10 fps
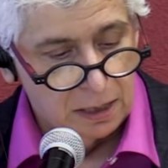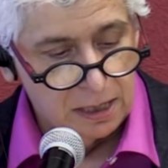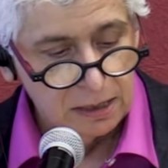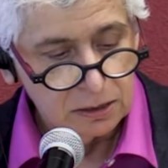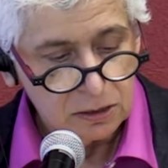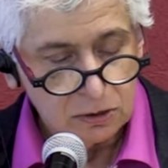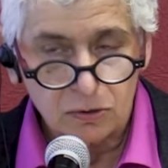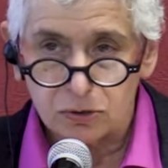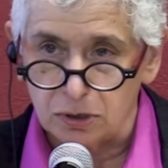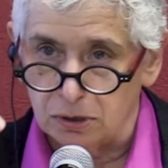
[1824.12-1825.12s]

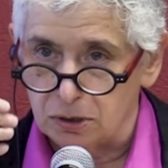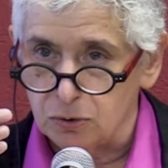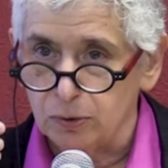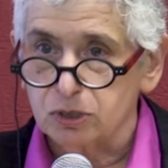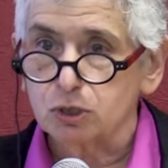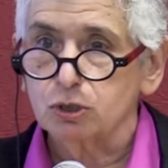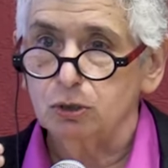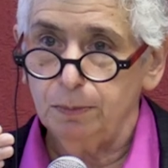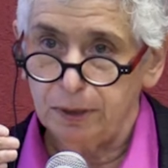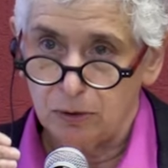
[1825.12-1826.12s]
Institutions which
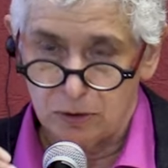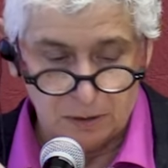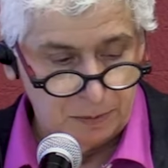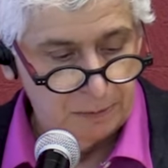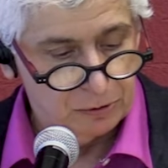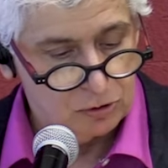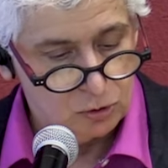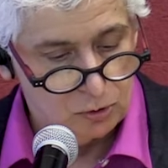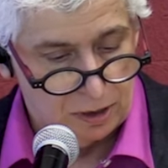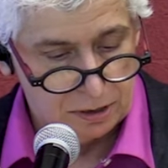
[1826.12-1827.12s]
should be earning people's
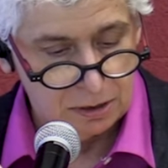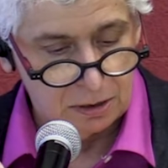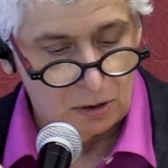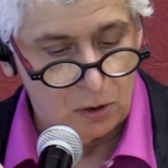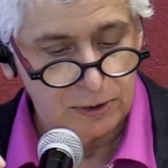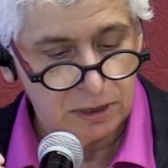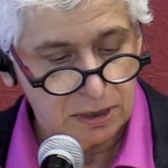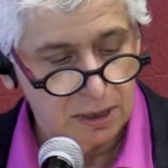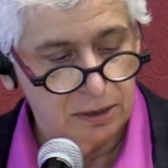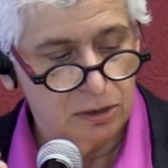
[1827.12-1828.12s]
trust are
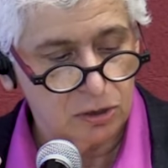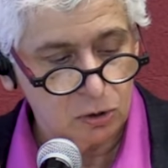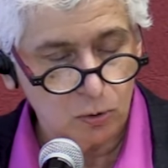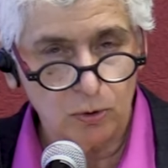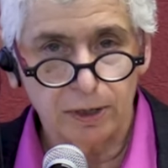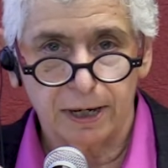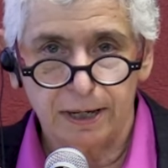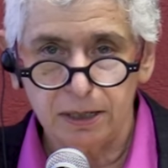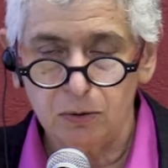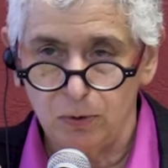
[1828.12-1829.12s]
instead destroying
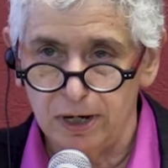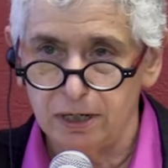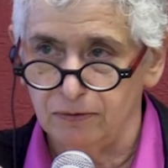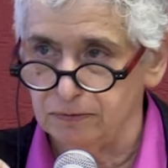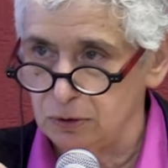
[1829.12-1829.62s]
any way